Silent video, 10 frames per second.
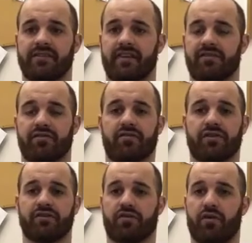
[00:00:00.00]
internal
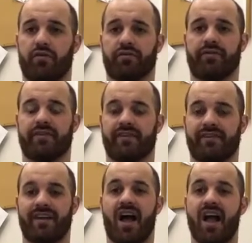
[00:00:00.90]
controls
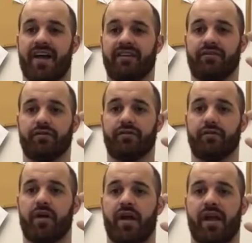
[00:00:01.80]
designed
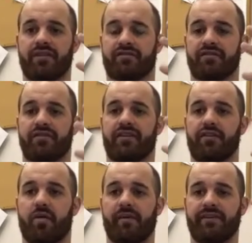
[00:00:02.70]
to ensure that
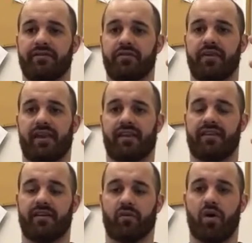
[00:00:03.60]
nobody's doing
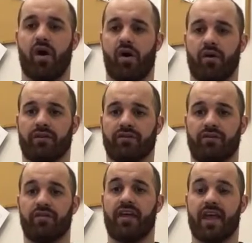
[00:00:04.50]
anything wrong?
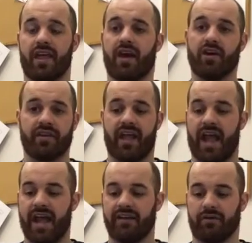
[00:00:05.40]
Are they
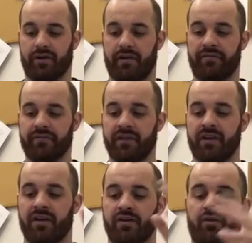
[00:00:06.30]
adequate?
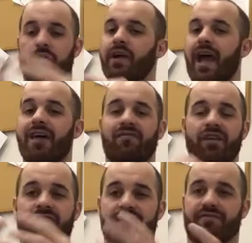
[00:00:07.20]
Do we have
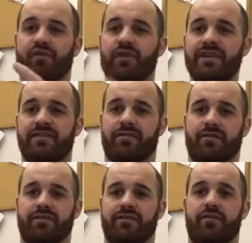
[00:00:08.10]
enough
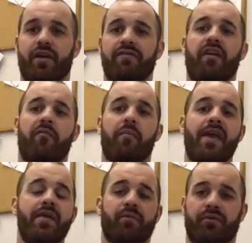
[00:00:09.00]
resources? Do we have enough
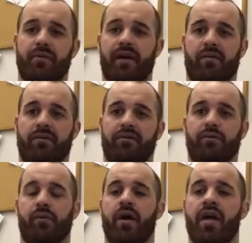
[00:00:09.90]
people to be able
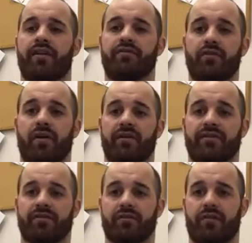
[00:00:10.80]
to do our
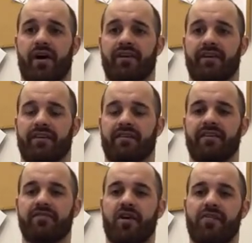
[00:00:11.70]
internal audit here?
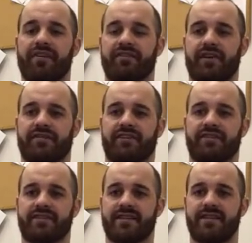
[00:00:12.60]
These are all things you have to
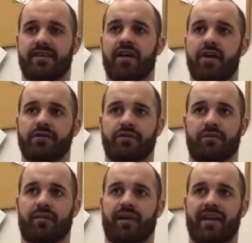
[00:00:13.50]
consider when
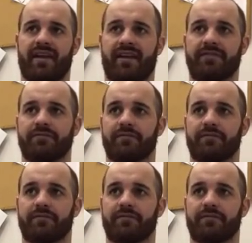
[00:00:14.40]
you're planning it.